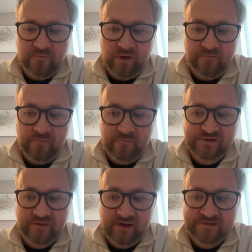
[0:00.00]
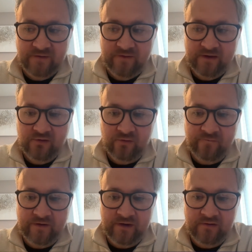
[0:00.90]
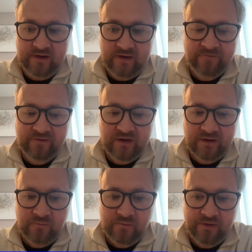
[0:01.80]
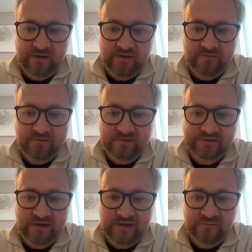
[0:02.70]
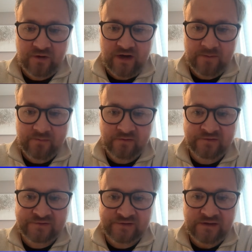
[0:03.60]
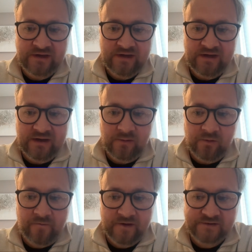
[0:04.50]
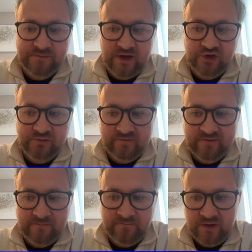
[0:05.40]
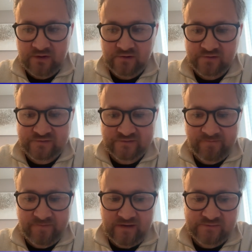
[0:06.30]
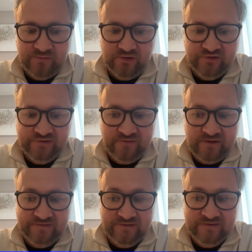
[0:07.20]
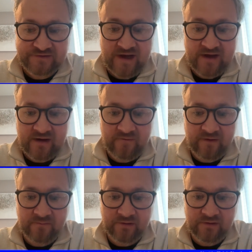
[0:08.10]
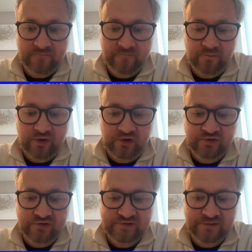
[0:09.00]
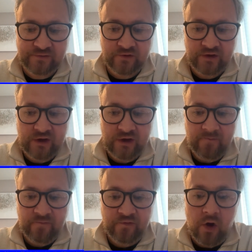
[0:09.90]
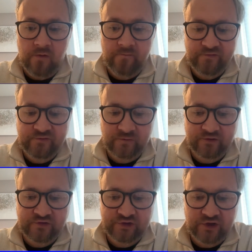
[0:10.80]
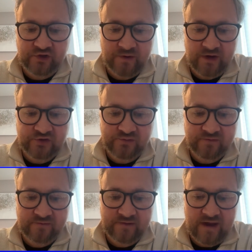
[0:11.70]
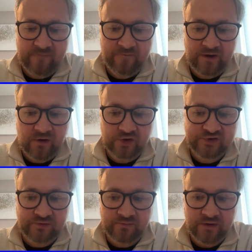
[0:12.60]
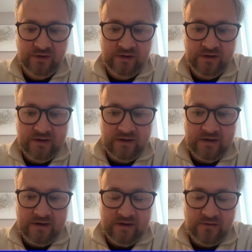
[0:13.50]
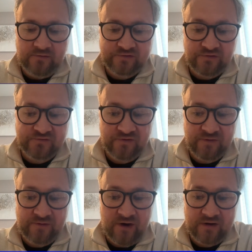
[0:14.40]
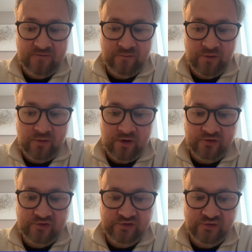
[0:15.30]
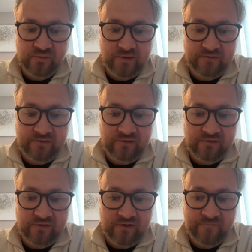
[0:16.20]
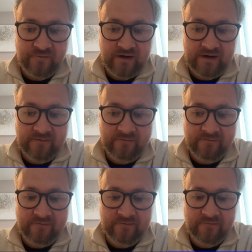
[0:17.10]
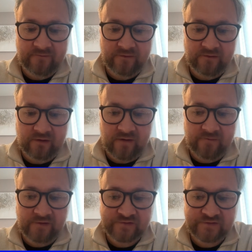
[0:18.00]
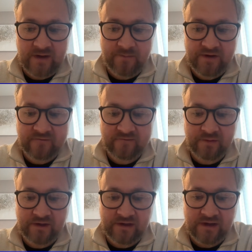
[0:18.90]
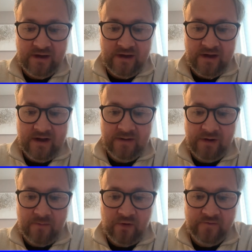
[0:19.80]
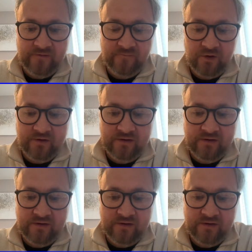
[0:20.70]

One of the first things I think on their entry will be to decide what happens with this management team, because as much as there is a desire, I think, believe from Rangers to not chop and change management every autumn, results on the park at the moment are just nowhere near good enough, and there doesn't appear to be a body of work.